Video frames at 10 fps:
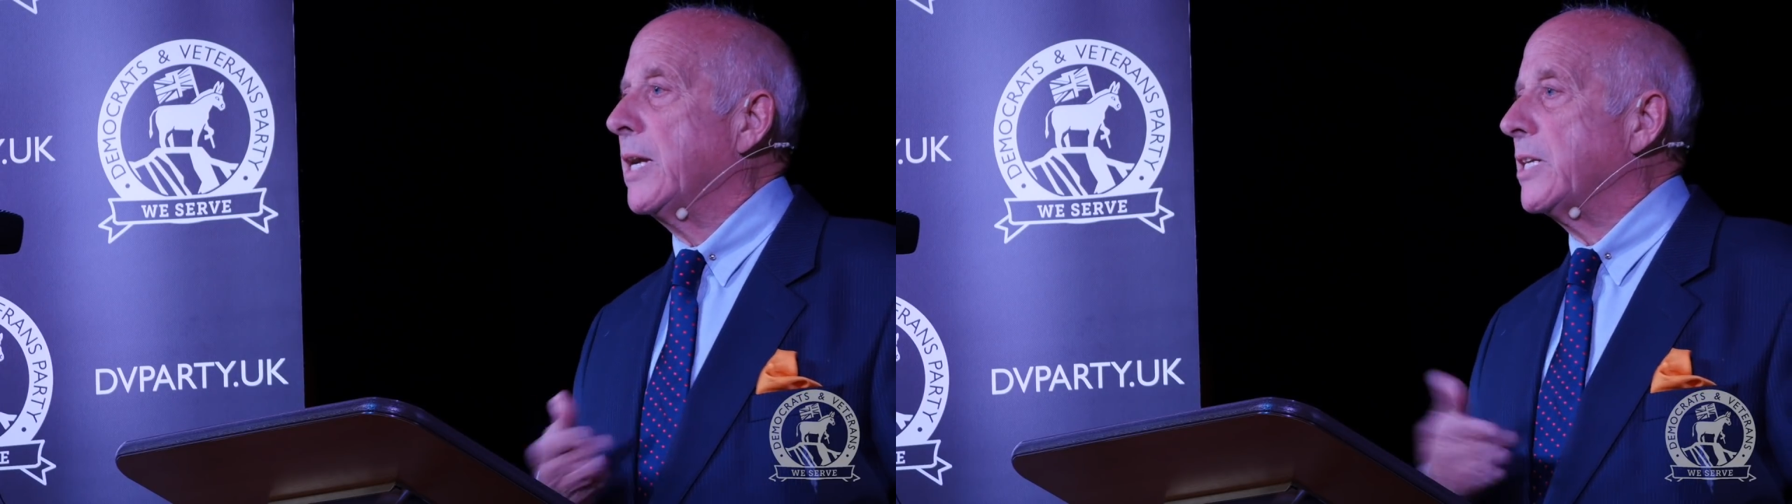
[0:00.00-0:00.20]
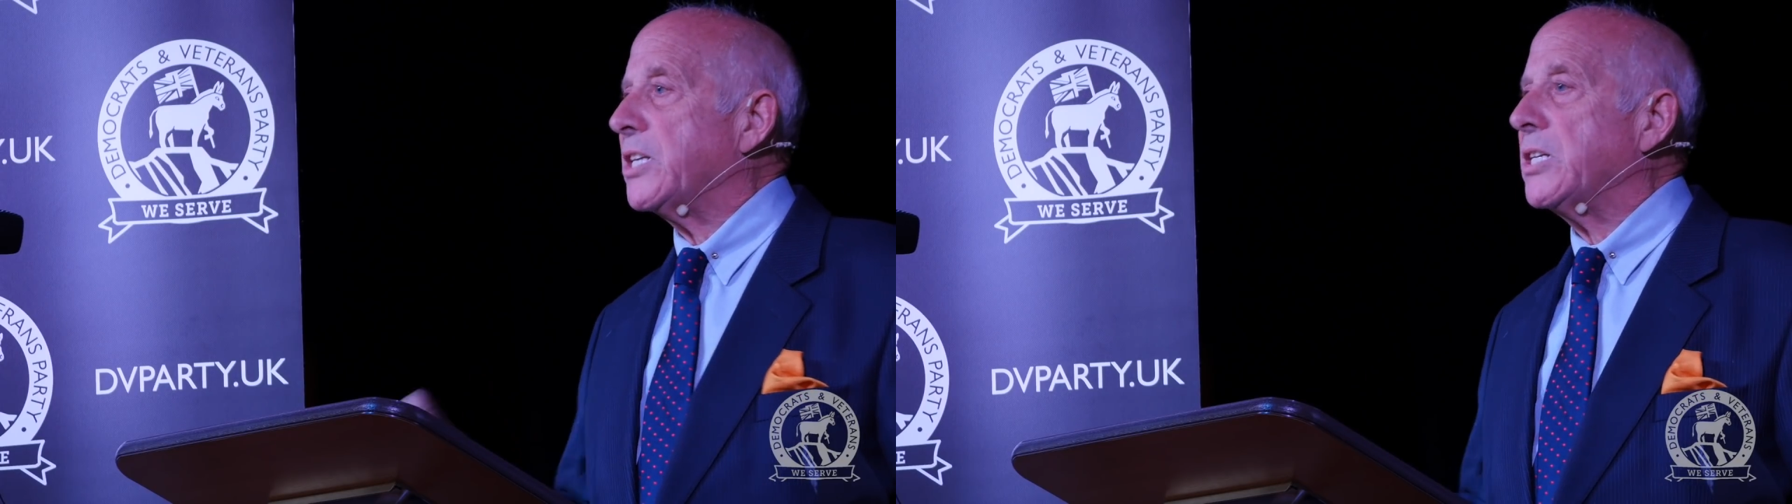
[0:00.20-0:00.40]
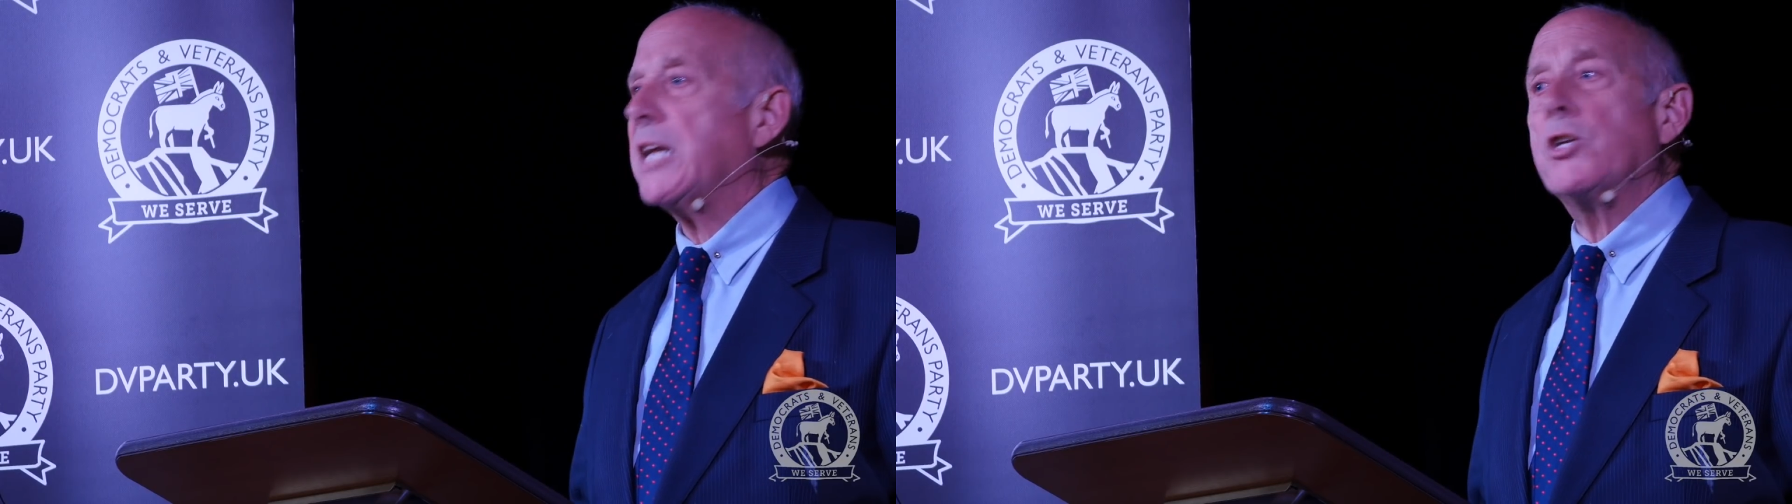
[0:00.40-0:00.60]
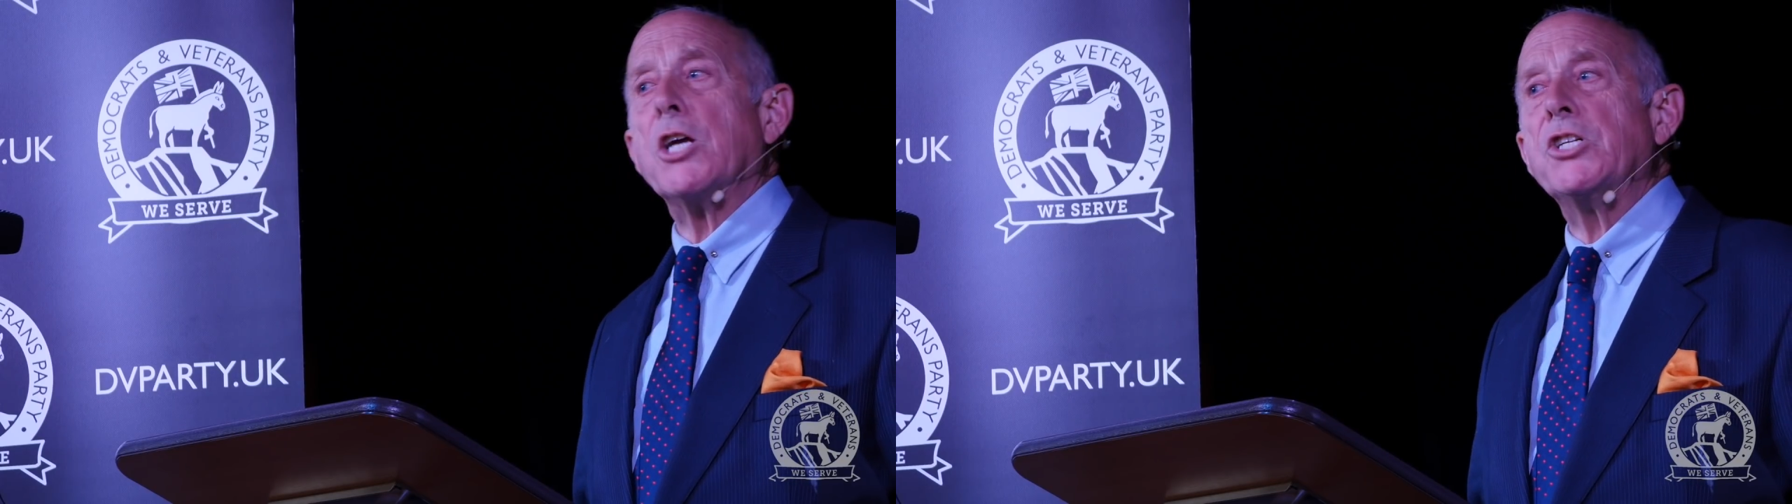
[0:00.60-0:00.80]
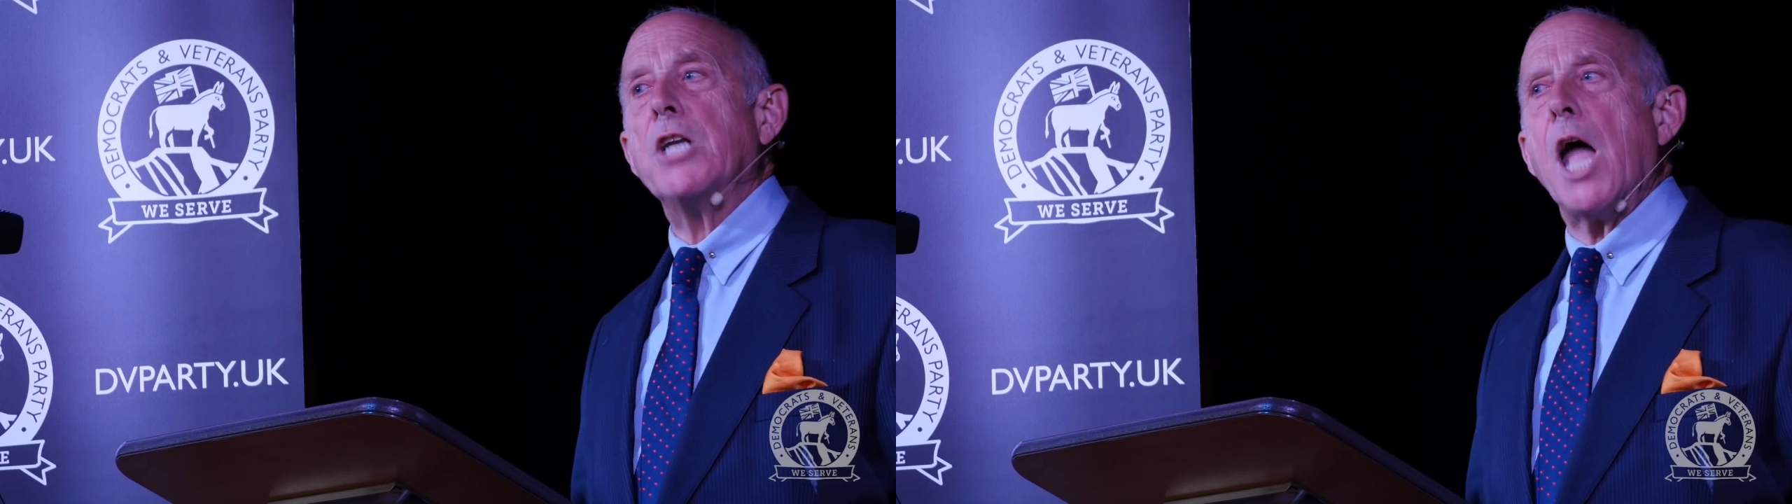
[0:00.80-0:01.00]

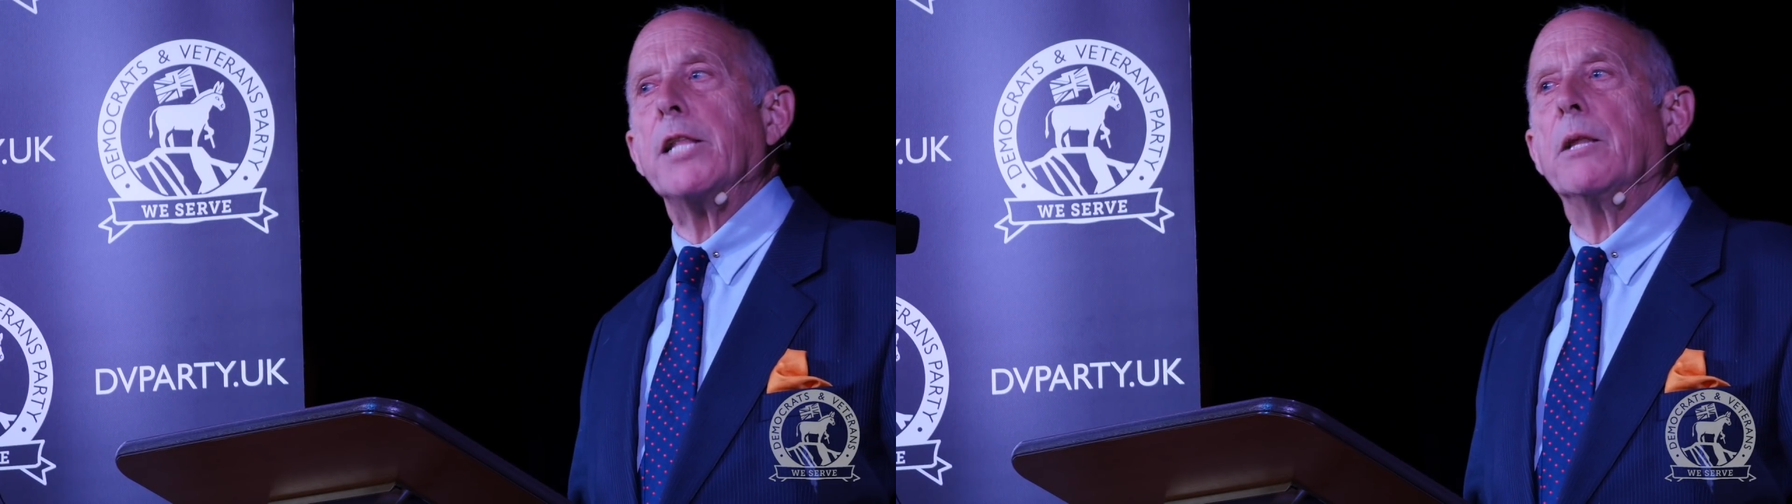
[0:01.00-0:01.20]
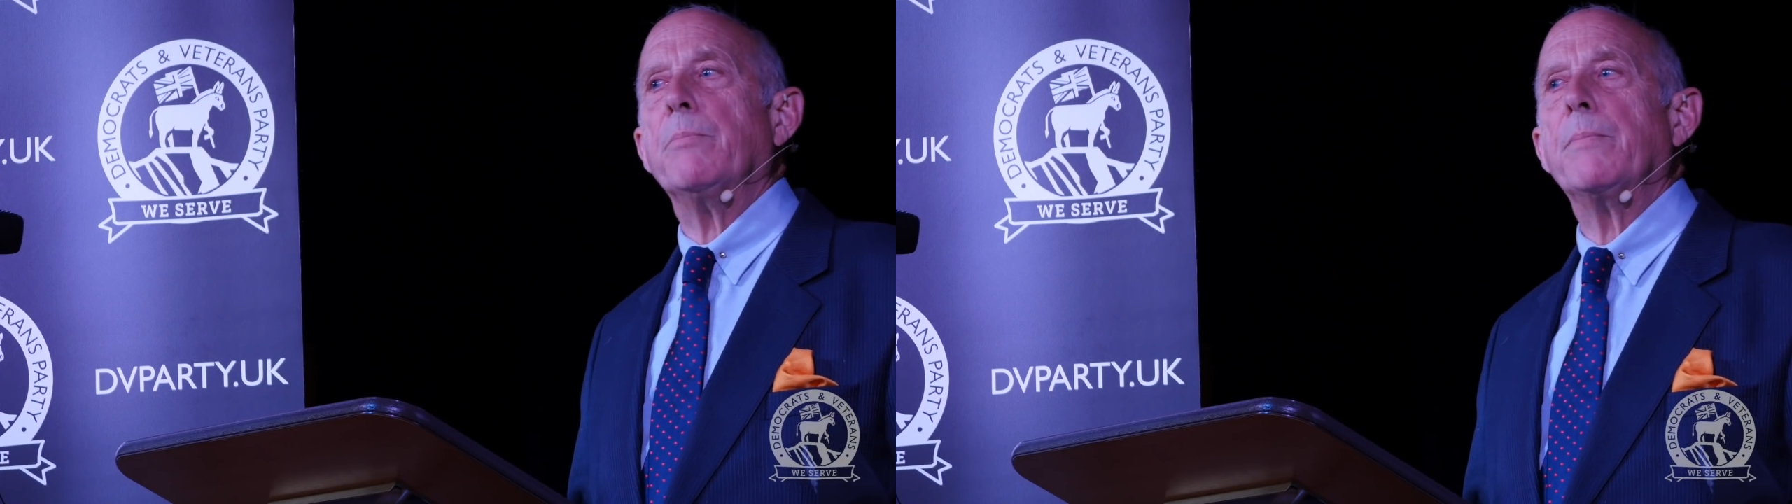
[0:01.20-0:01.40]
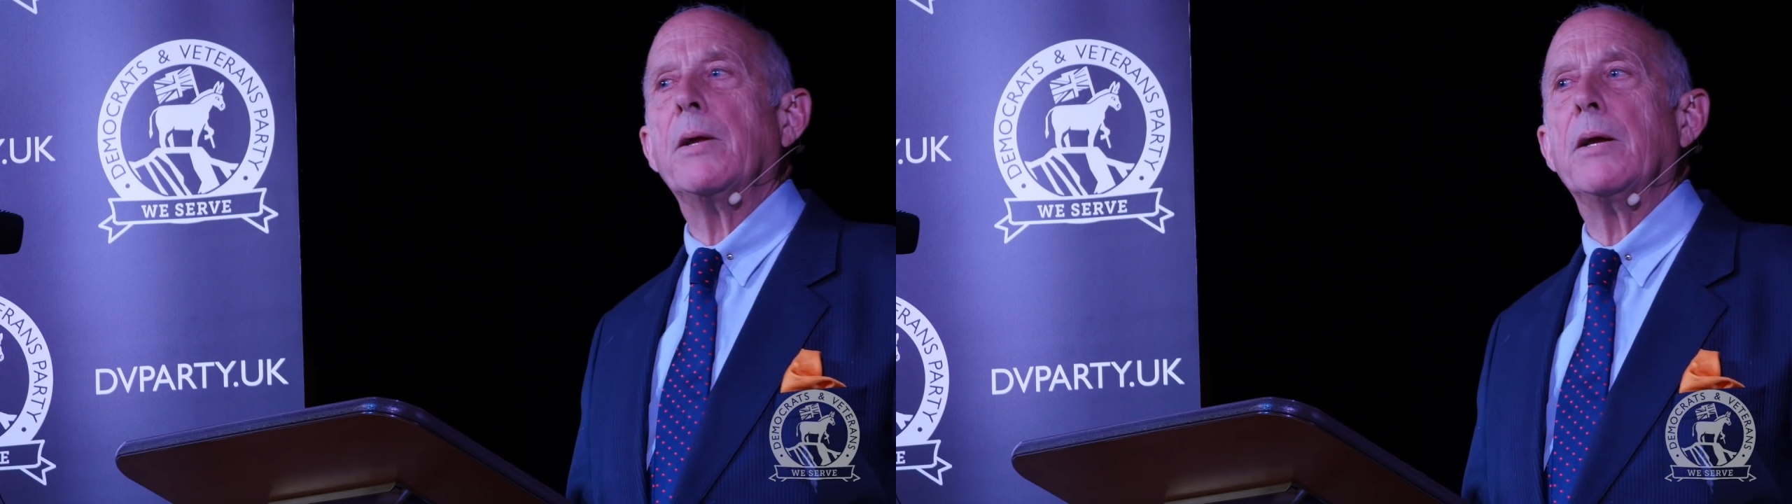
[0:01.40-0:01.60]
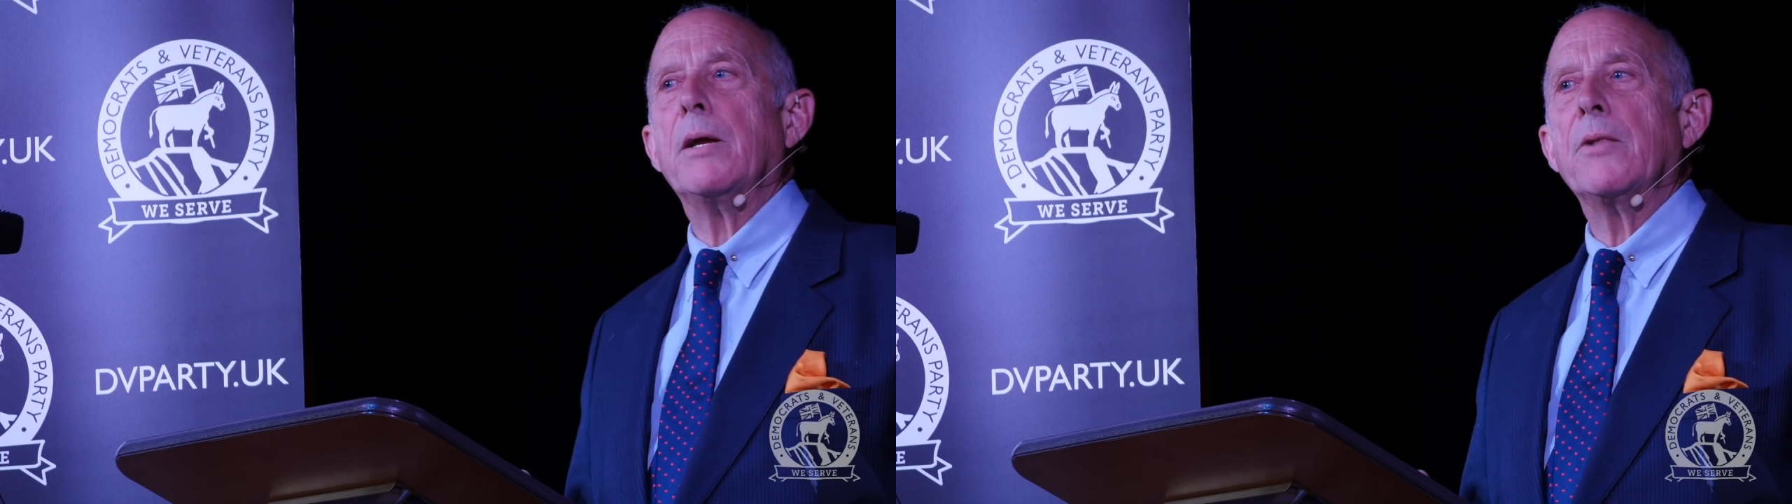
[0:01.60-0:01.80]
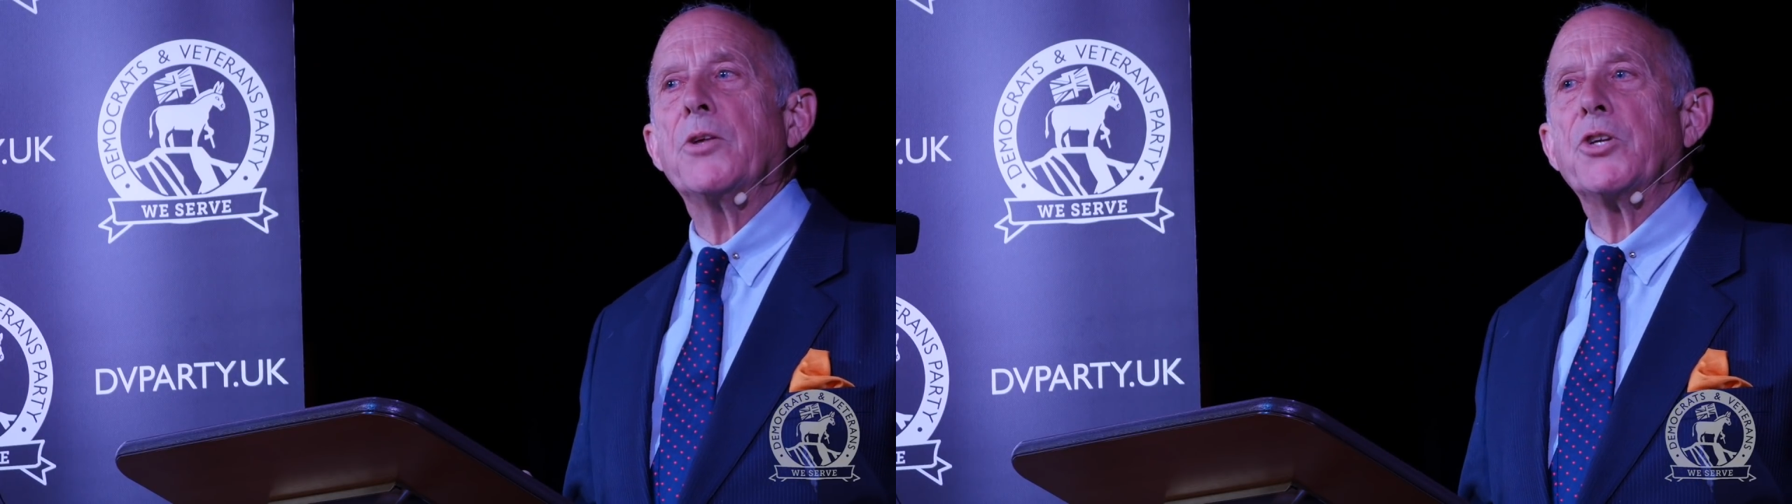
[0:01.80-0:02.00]
doesn't like them.
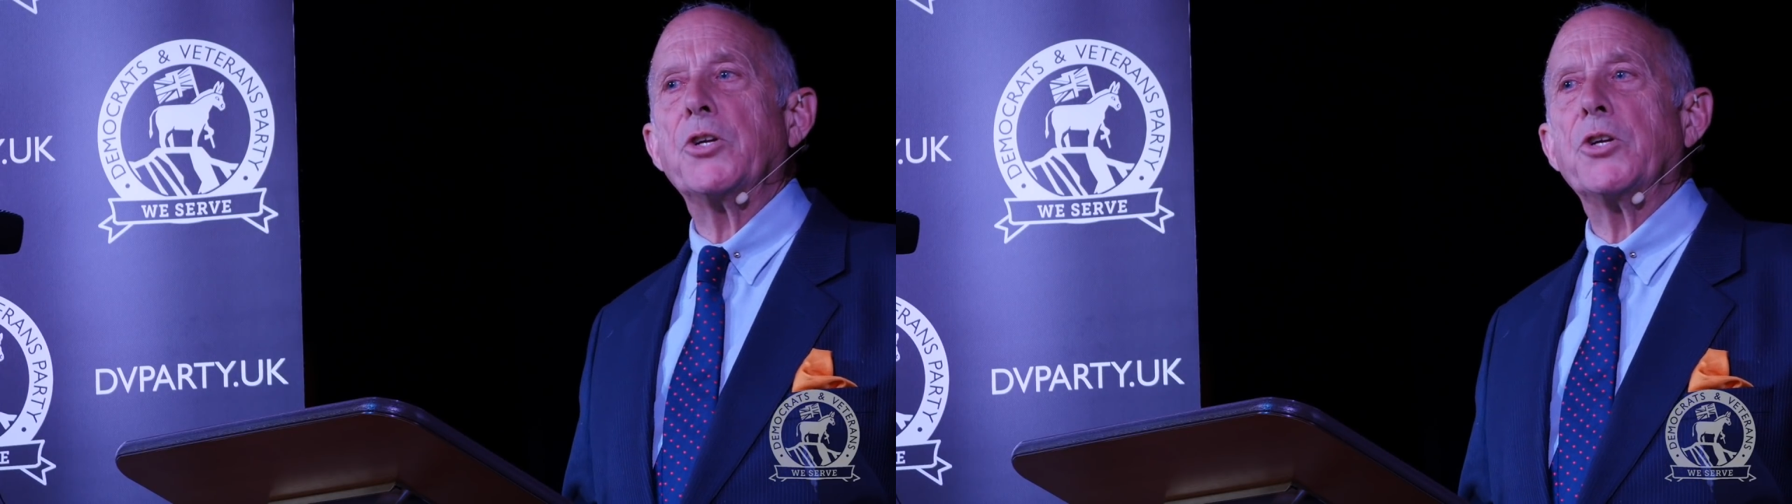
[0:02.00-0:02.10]
There's